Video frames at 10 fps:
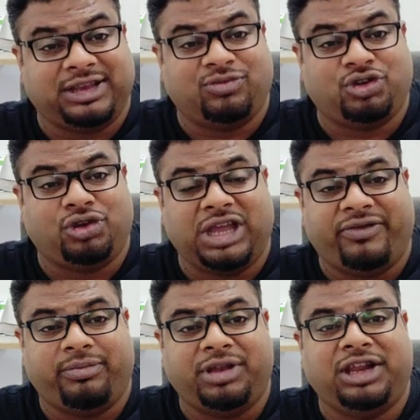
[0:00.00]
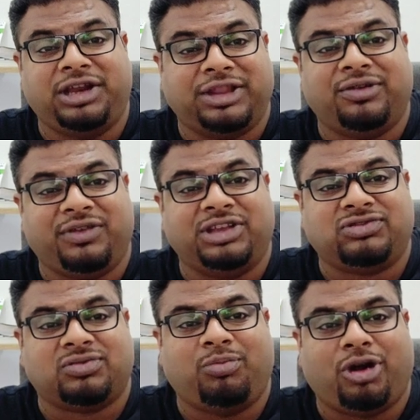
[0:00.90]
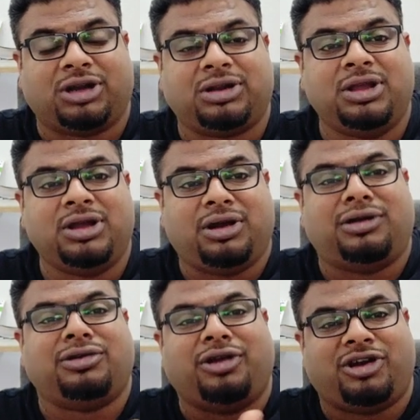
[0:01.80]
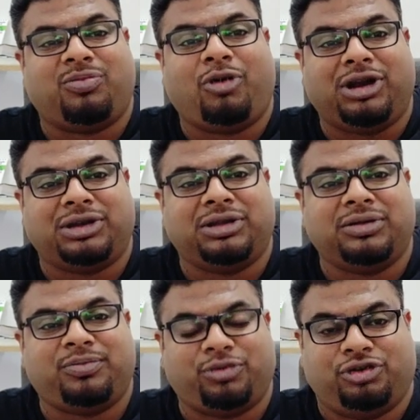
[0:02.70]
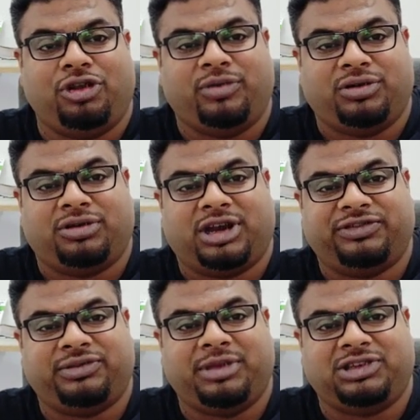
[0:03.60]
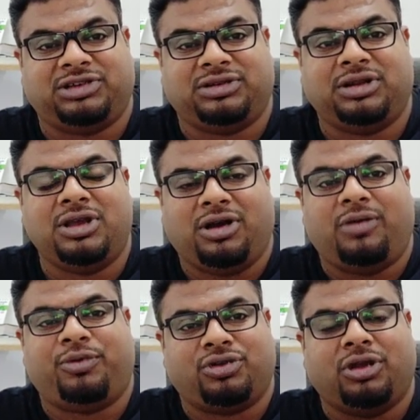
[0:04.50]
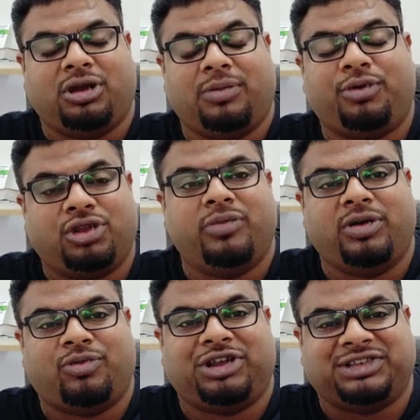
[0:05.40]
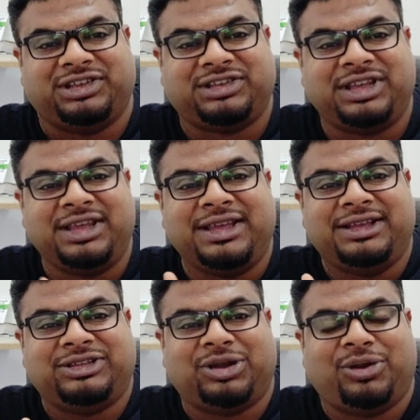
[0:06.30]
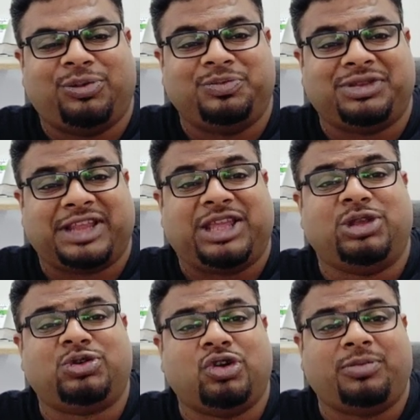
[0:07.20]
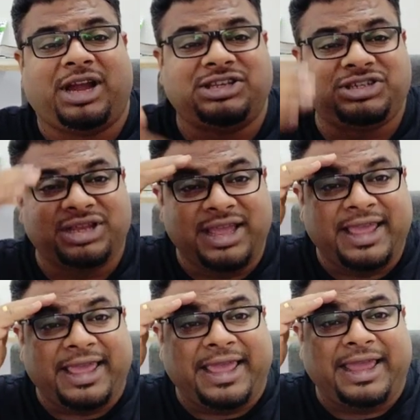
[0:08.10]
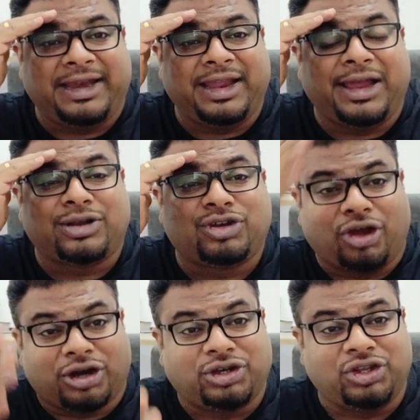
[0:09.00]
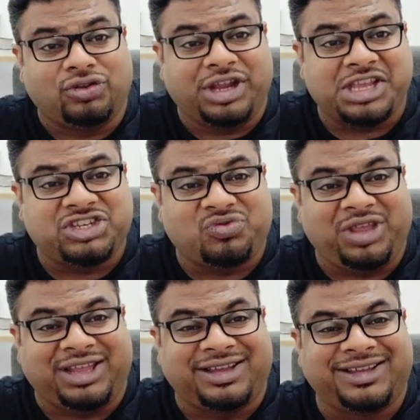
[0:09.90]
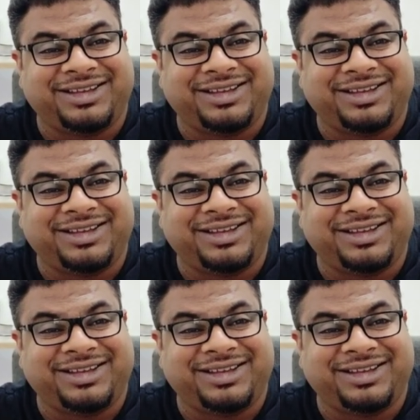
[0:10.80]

I'm sure you have a million other ways to bot or not bot a procurement transformation or procurement process. So thank you so much, and talk to you next week.